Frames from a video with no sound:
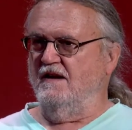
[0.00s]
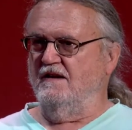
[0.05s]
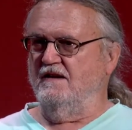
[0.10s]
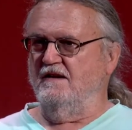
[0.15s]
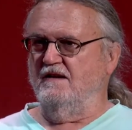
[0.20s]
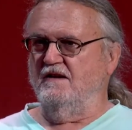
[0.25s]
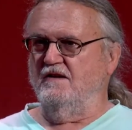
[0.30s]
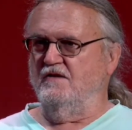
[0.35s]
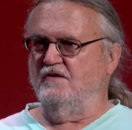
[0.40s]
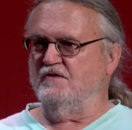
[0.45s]
And
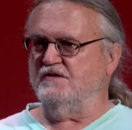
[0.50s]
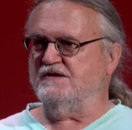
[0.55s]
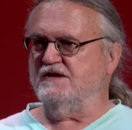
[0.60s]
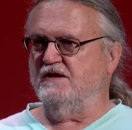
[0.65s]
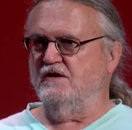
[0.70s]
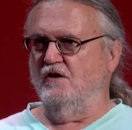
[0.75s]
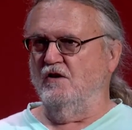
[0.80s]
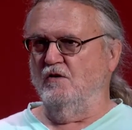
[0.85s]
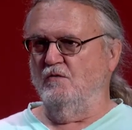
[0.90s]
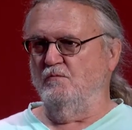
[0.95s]
in the
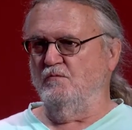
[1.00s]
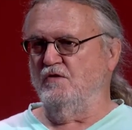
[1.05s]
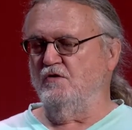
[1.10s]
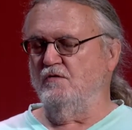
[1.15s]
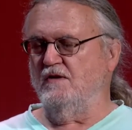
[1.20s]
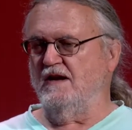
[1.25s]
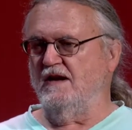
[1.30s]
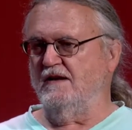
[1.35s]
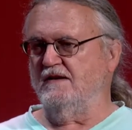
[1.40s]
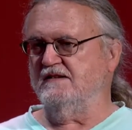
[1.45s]
nursing home,
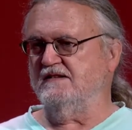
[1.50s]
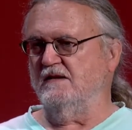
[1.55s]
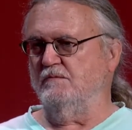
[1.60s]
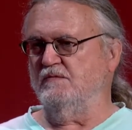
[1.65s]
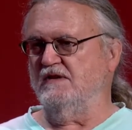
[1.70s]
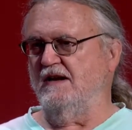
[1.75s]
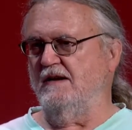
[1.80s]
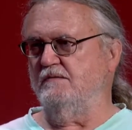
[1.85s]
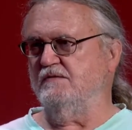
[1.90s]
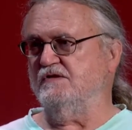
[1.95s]
you had
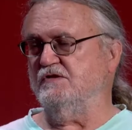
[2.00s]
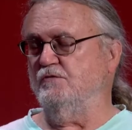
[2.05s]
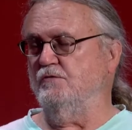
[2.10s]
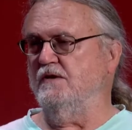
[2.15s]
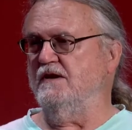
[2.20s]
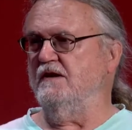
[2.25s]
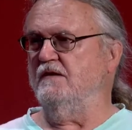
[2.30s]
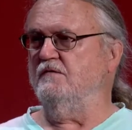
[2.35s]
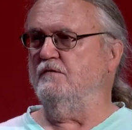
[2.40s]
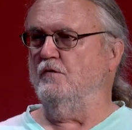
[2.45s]
sometimes
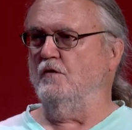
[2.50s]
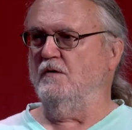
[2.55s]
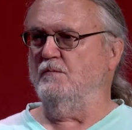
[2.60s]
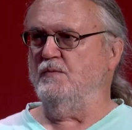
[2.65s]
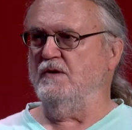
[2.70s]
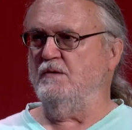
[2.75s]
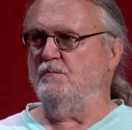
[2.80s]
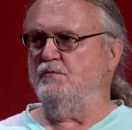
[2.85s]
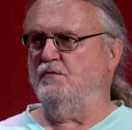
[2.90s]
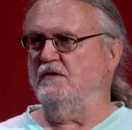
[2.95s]
3 and 4
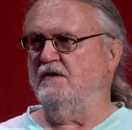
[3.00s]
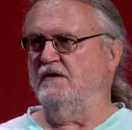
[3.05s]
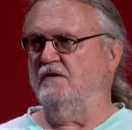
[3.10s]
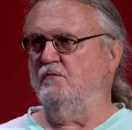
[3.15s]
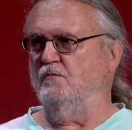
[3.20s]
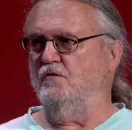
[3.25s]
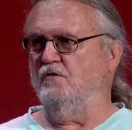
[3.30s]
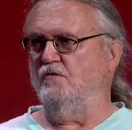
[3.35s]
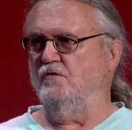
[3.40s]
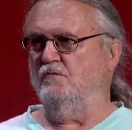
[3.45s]
people in a
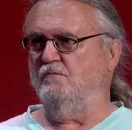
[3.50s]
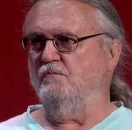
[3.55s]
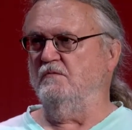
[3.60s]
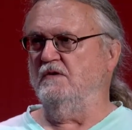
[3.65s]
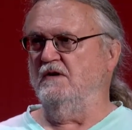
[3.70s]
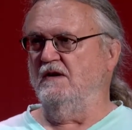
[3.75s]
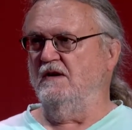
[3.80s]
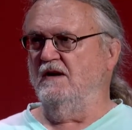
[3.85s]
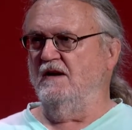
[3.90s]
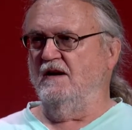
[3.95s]
room,
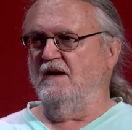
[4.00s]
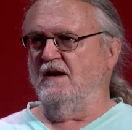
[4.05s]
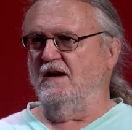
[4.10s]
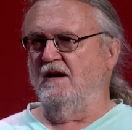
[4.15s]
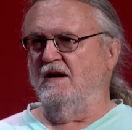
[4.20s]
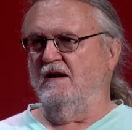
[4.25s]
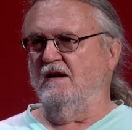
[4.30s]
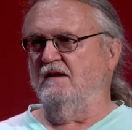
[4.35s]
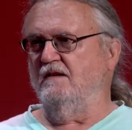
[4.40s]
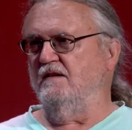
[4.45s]

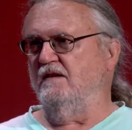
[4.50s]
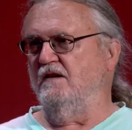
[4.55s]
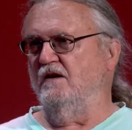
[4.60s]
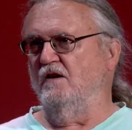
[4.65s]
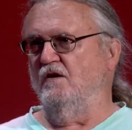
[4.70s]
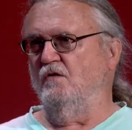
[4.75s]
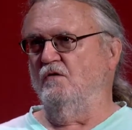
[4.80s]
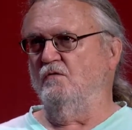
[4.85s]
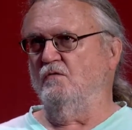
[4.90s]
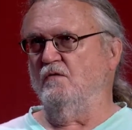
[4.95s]
and
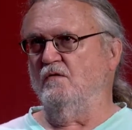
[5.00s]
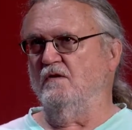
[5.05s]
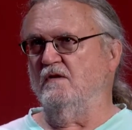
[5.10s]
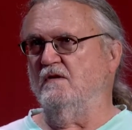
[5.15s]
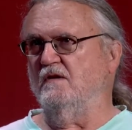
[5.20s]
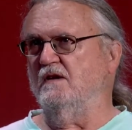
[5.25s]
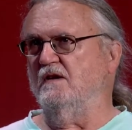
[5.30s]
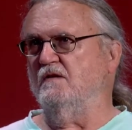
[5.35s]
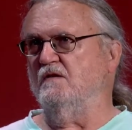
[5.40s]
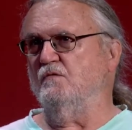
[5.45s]
the
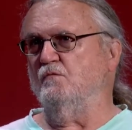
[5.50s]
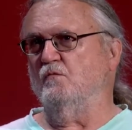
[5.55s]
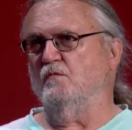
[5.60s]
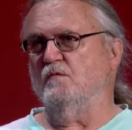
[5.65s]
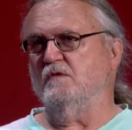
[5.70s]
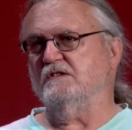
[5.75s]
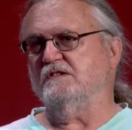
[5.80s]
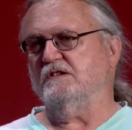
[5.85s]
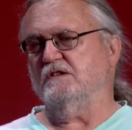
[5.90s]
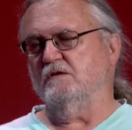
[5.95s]

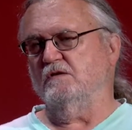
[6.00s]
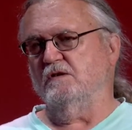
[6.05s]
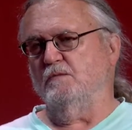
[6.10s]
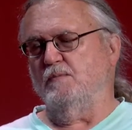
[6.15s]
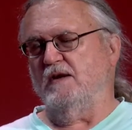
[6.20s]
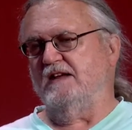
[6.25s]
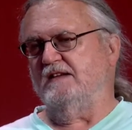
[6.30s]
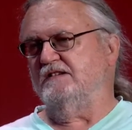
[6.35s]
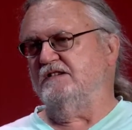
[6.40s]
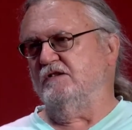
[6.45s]

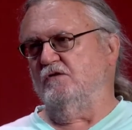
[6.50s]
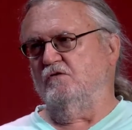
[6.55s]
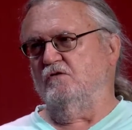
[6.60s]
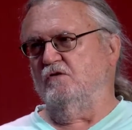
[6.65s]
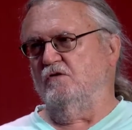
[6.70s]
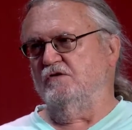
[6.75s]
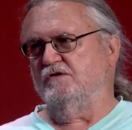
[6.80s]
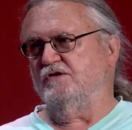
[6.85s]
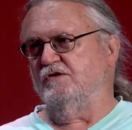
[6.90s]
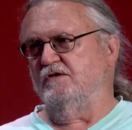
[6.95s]
bed's so
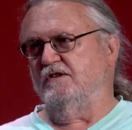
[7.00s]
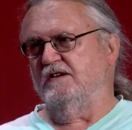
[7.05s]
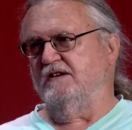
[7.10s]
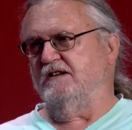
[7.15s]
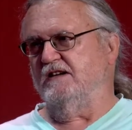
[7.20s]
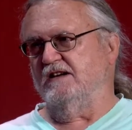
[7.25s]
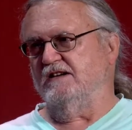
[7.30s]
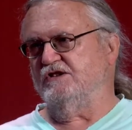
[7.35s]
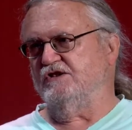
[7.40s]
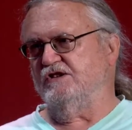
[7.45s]
close you could
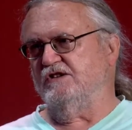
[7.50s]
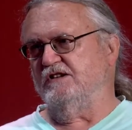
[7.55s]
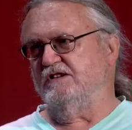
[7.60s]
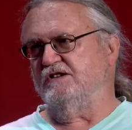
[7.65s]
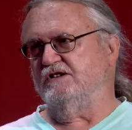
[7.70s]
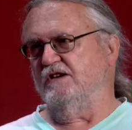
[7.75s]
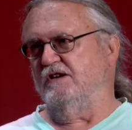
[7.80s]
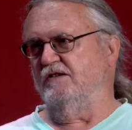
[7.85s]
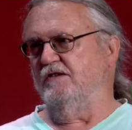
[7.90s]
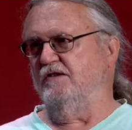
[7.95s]
touch
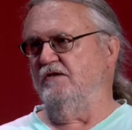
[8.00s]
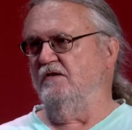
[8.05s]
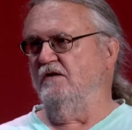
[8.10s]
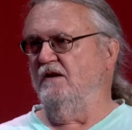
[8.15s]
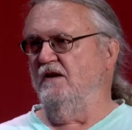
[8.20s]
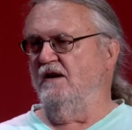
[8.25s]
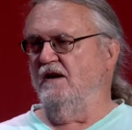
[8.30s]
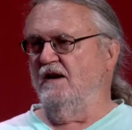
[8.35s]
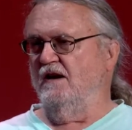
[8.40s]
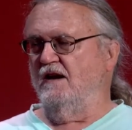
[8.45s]
each other,
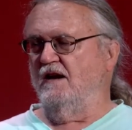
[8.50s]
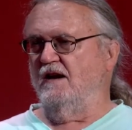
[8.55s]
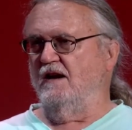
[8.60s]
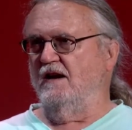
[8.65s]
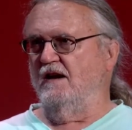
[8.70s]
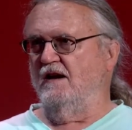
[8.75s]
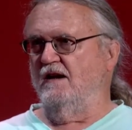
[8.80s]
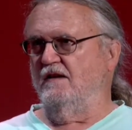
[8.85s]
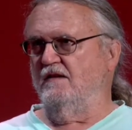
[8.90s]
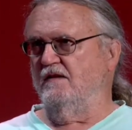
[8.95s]
right.
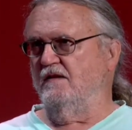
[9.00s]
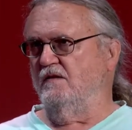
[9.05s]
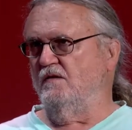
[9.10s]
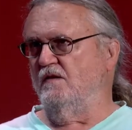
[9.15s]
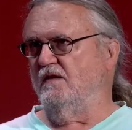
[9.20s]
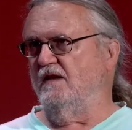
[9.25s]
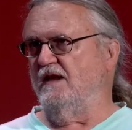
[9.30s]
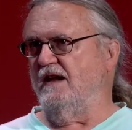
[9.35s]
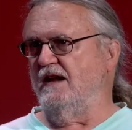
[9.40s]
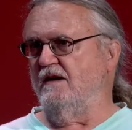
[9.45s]
and
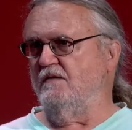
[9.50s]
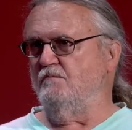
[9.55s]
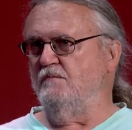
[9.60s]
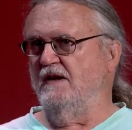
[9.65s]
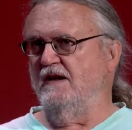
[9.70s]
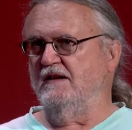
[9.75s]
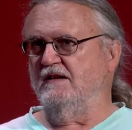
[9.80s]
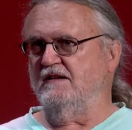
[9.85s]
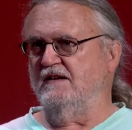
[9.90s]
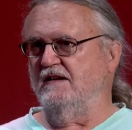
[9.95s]
that
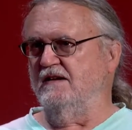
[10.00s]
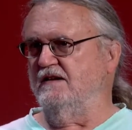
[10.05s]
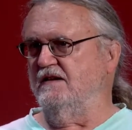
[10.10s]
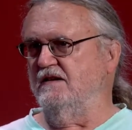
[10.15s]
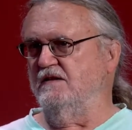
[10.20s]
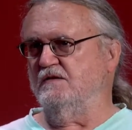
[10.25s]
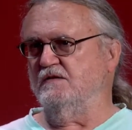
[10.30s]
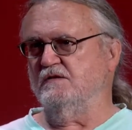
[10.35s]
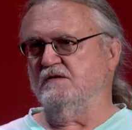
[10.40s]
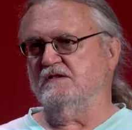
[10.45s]
meant that
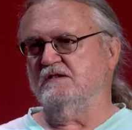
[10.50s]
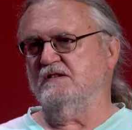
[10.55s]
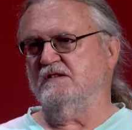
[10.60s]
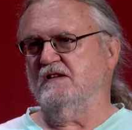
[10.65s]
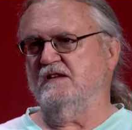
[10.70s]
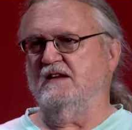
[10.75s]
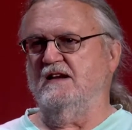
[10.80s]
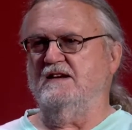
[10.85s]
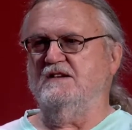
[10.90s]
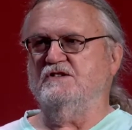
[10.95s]
the
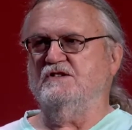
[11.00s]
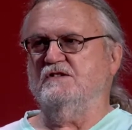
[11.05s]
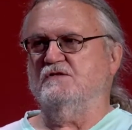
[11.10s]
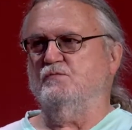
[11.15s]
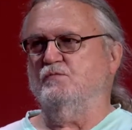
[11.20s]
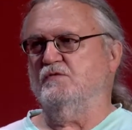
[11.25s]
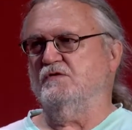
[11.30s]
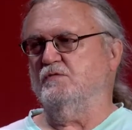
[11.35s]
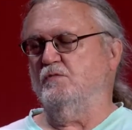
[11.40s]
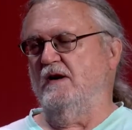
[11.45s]
thing
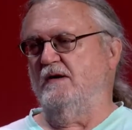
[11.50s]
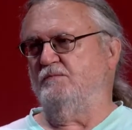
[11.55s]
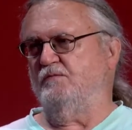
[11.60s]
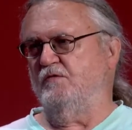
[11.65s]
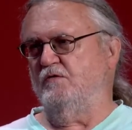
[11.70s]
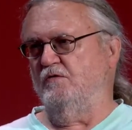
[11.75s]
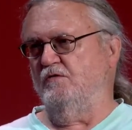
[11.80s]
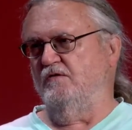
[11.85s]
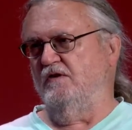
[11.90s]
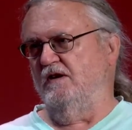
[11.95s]
just swept
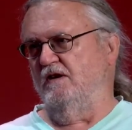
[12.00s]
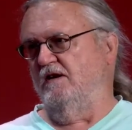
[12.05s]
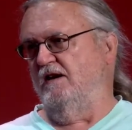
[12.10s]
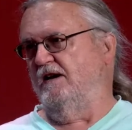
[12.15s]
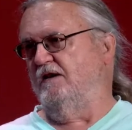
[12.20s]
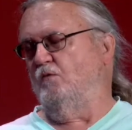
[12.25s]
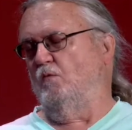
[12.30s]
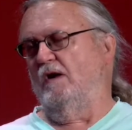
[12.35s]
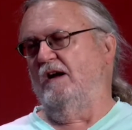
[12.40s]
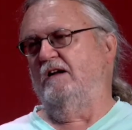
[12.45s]
through there
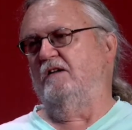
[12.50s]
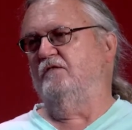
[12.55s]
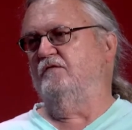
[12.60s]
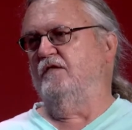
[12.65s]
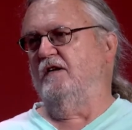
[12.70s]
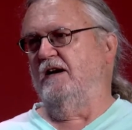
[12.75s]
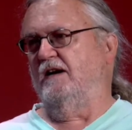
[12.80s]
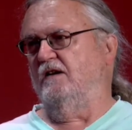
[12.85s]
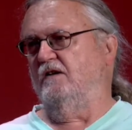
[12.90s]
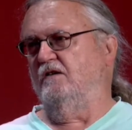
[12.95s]
like
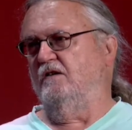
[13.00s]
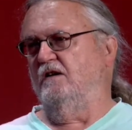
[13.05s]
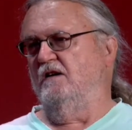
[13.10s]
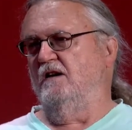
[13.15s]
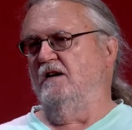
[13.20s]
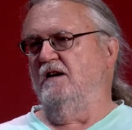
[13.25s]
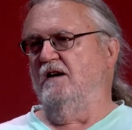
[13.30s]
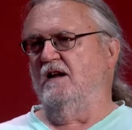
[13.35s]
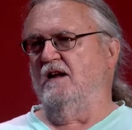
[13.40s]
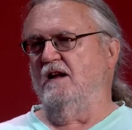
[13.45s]
wildfire.
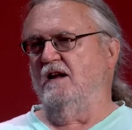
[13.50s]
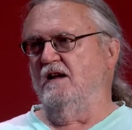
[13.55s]
Right.